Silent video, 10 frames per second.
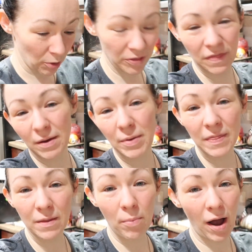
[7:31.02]
put them
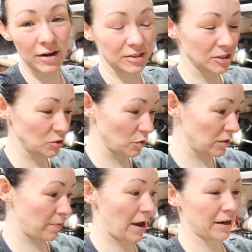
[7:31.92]
in the boxes with
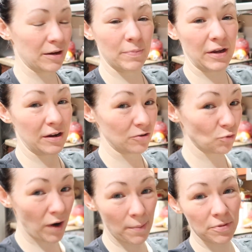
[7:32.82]
the packing
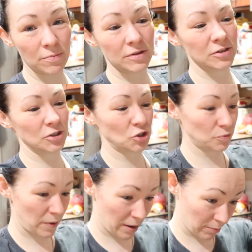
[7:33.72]
peanuts, wrap them in
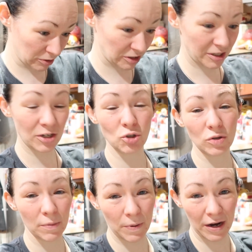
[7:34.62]
tissue paper,
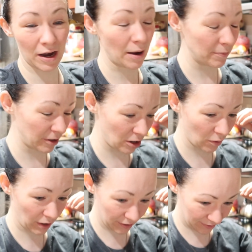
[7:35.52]
schedule a pickup. You
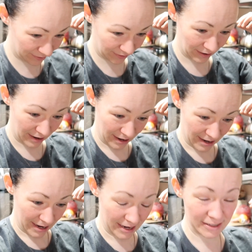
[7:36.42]
know, it's
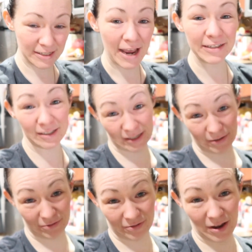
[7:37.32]

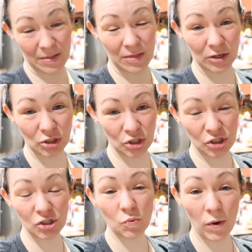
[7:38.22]
intensive, and there's
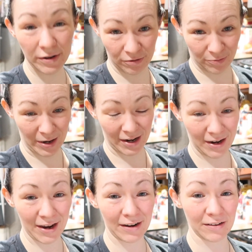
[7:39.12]
just one of
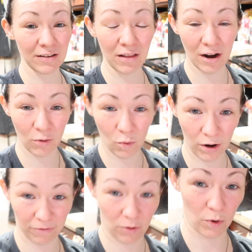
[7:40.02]
me, and it's a lot of
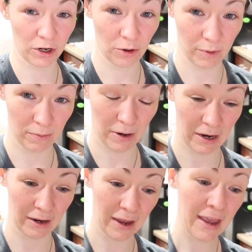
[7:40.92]
work for one human
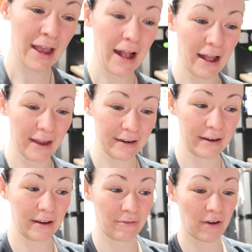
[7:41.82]
being. And
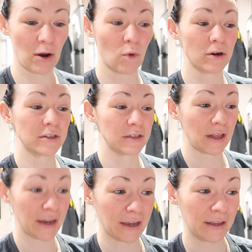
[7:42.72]
if I worked
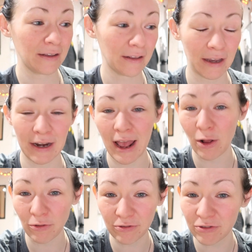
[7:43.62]
like a like an
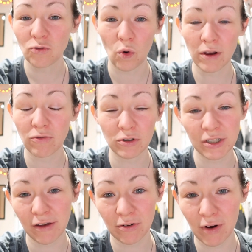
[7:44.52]
elf twenty-four
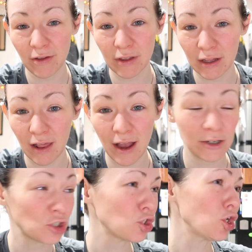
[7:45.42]
seven around the clock,
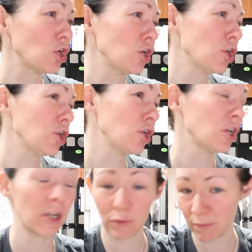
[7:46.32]

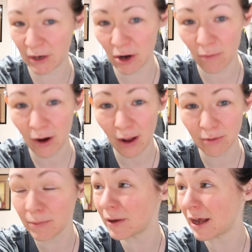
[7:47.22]
sure, it would be no
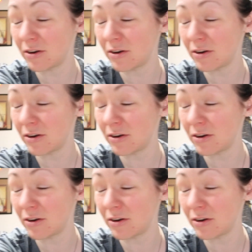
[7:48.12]
problem, but